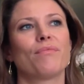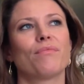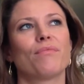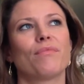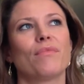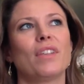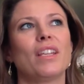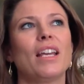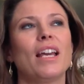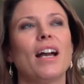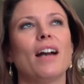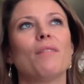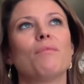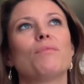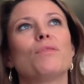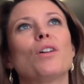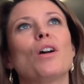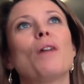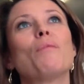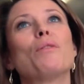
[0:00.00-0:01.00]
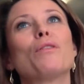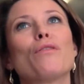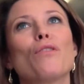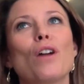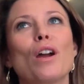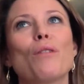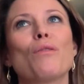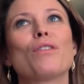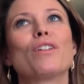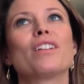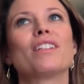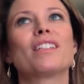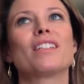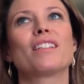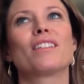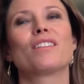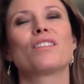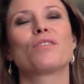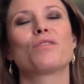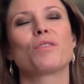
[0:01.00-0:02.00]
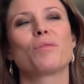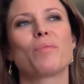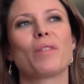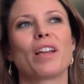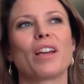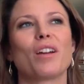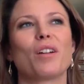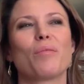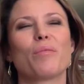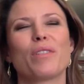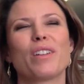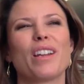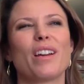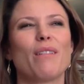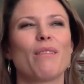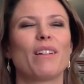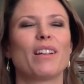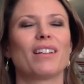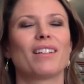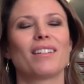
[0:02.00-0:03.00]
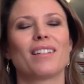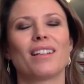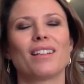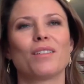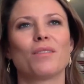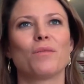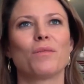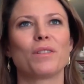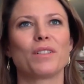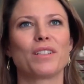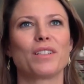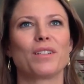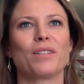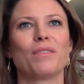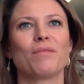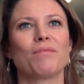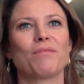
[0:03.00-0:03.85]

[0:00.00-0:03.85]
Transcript: yeah, no. Before I wanted to play her, but now I don't want to.